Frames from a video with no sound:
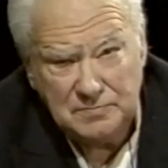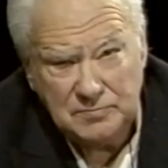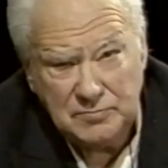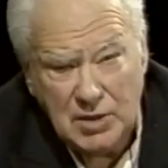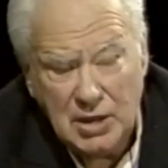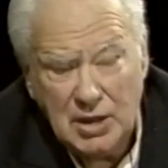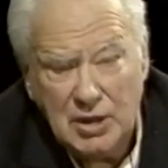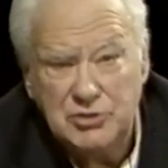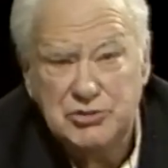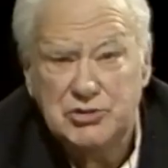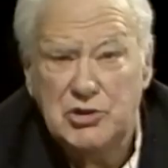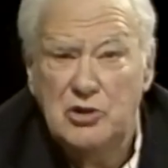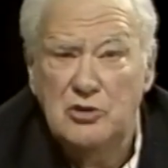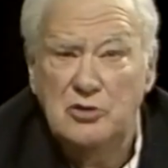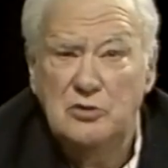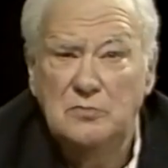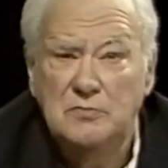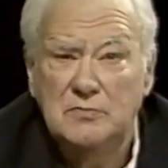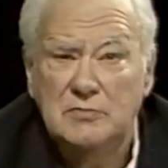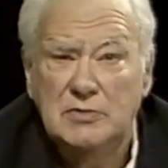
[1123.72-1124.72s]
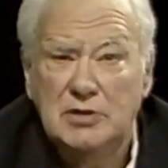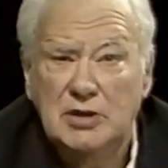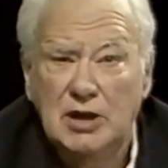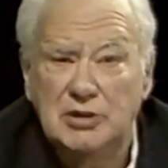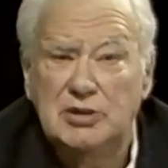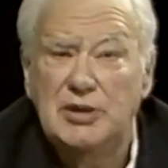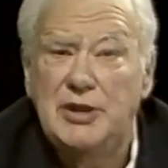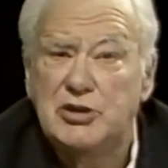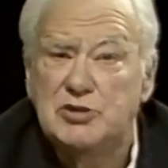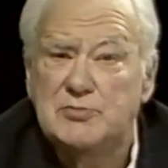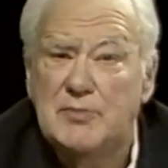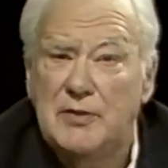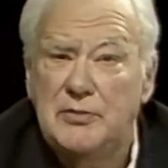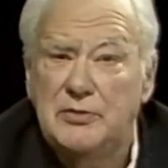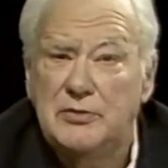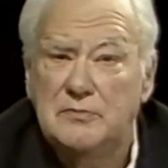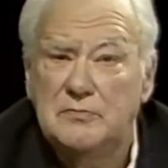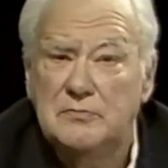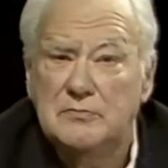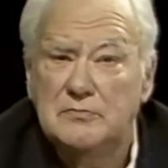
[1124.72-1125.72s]
And so, until next month,
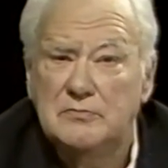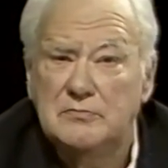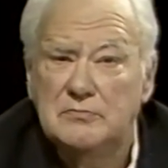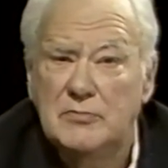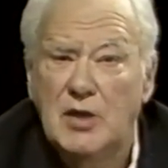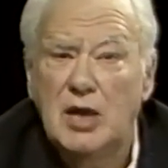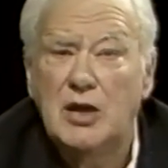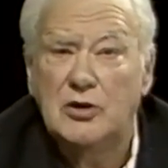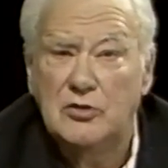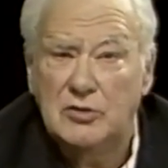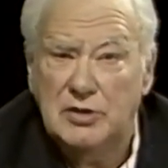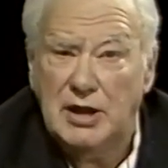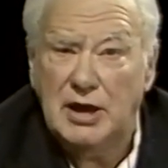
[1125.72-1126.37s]
good night.